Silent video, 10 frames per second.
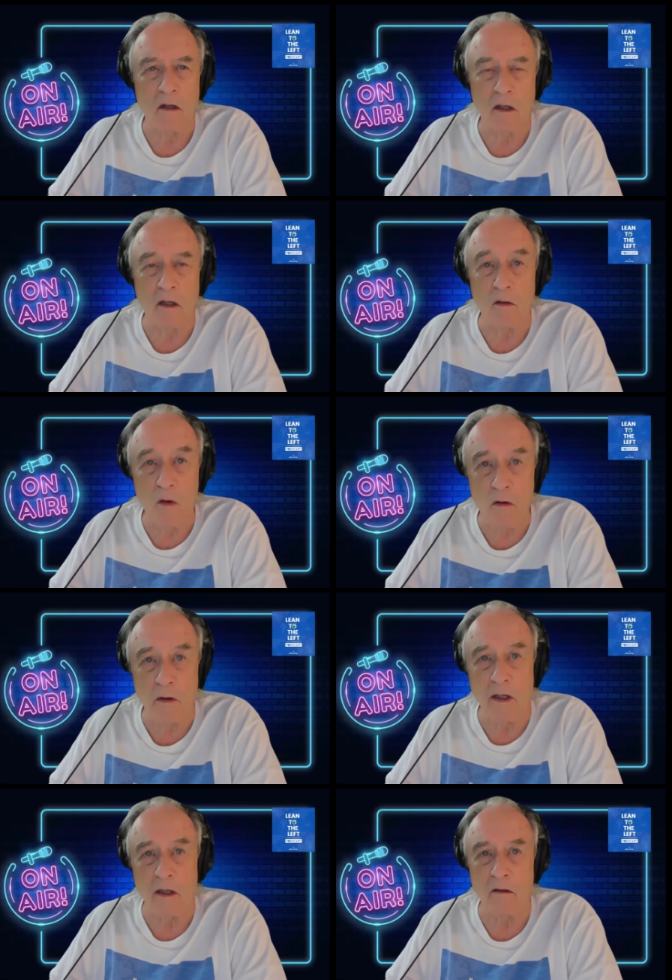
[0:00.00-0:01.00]

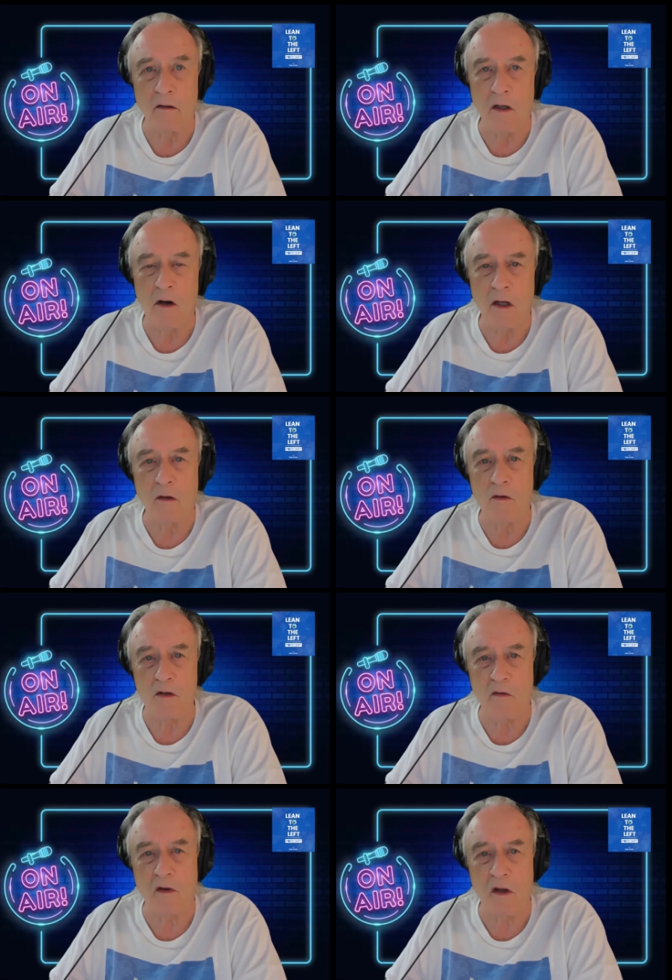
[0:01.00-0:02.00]
ignoring the
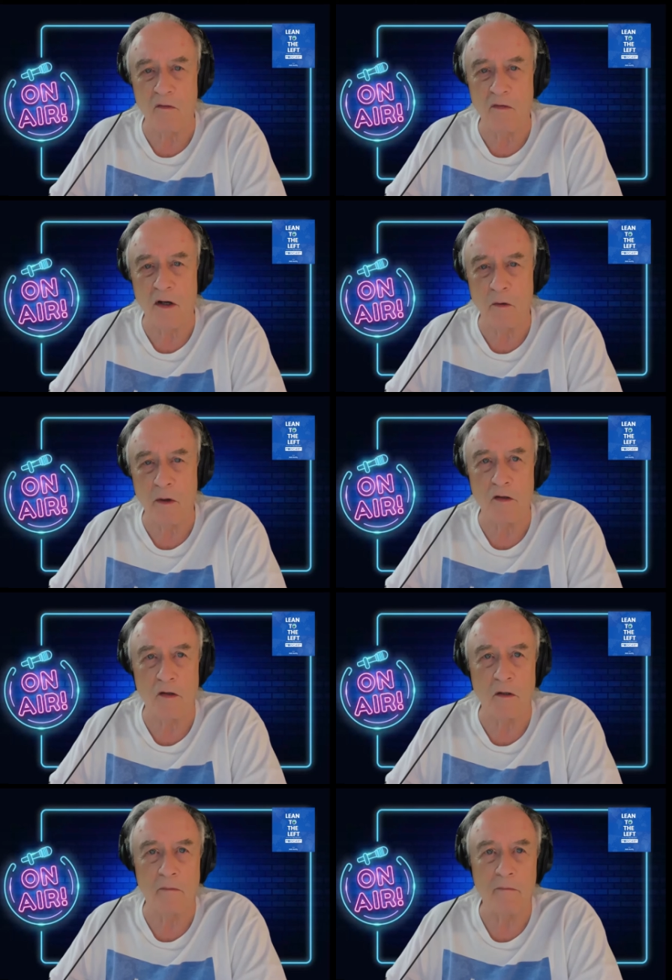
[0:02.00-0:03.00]
Articles of
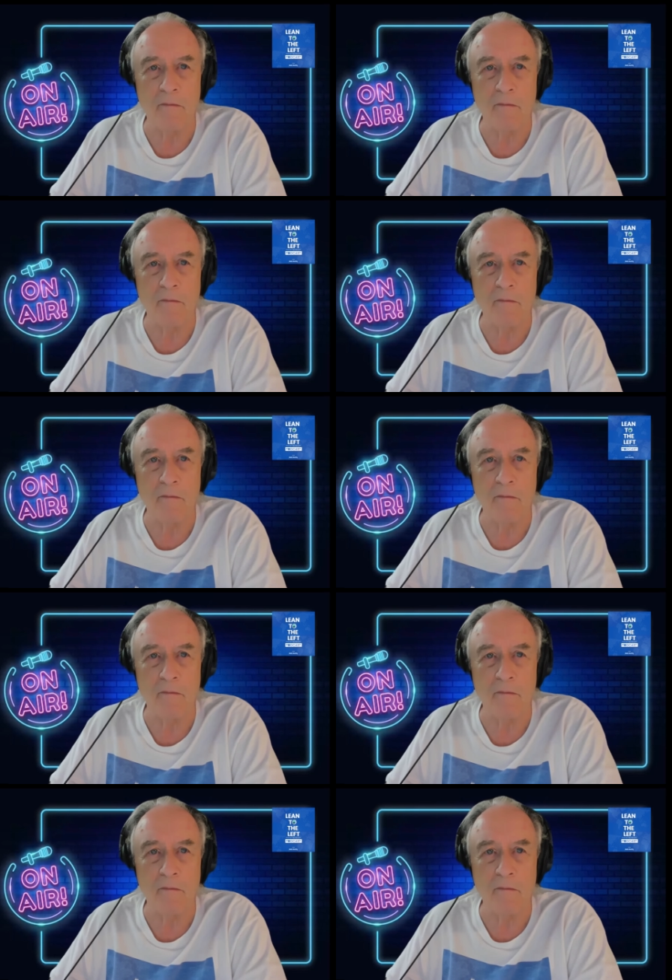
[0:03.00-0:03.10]
Confederation.